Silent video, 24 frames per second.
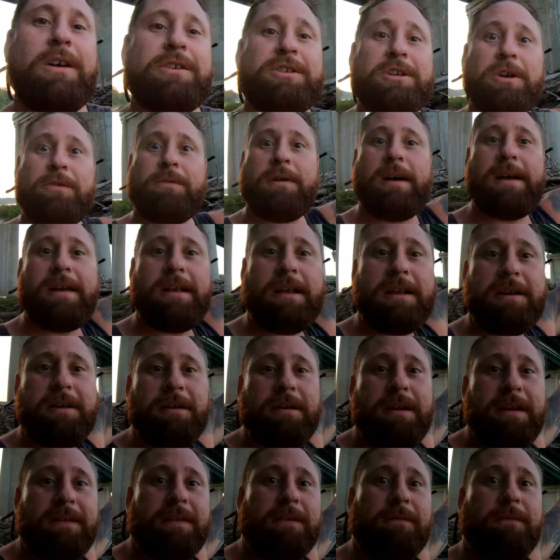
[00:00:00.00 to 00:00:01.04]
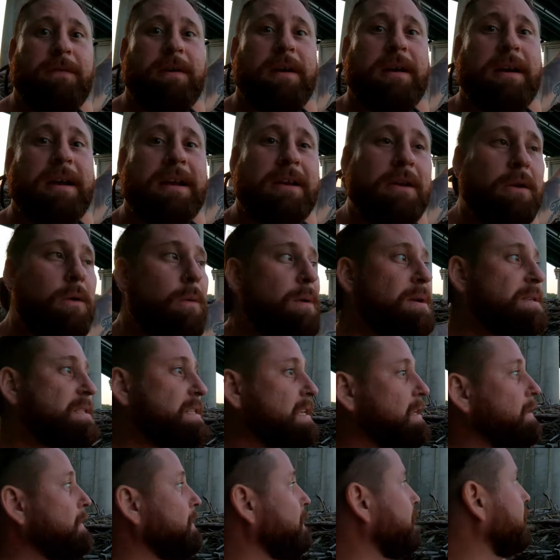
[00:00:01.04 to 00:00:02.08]
also right underneath a very
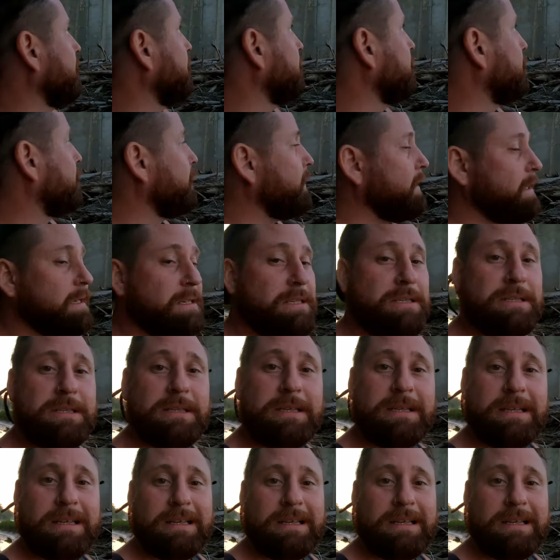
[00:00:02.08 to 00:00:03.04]
noisy bridge.